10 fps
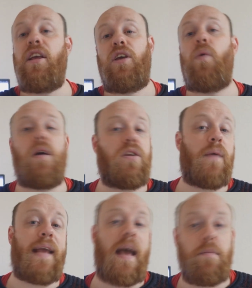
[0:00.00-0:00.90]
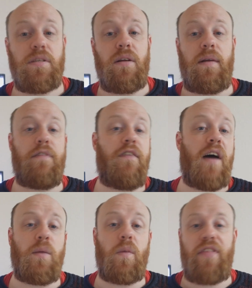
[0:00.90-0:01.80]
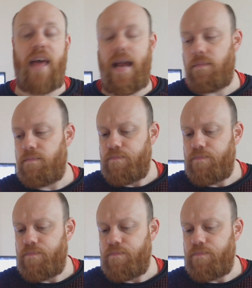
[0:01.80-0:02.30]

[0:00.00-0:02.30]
you are doing absolutely fine with that.